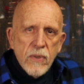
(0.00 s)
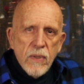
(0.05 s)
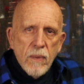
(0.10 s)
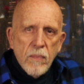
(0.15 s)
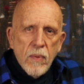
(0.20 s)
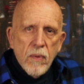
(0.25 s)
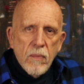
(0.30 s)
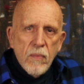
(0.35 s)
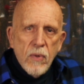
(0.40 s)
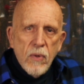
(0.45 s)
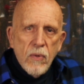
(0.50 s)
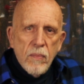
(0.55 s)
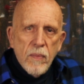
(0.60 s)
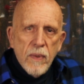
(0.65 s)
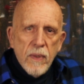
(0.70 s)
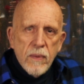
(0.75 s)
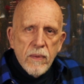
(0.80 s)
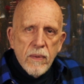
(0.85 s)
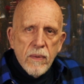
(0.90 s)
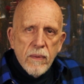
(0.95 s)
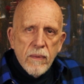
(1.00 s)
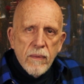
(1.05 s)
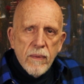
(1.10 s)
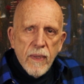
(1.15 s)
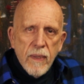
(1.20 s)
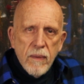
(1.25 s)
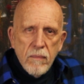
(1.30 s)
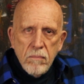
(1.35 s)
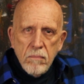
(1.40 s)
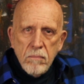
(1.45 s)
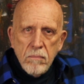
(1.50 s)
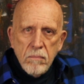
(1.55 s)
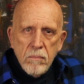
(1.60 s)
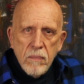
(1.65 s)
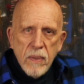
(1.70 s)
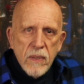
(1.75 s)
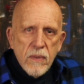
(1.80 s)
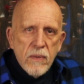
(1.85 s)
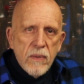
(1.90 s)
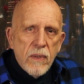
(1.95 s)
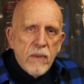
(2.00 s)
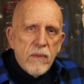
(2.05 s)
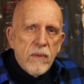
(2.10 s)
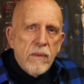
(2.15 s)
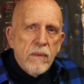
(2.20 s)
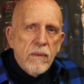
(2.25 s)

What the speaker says: simple movements in business.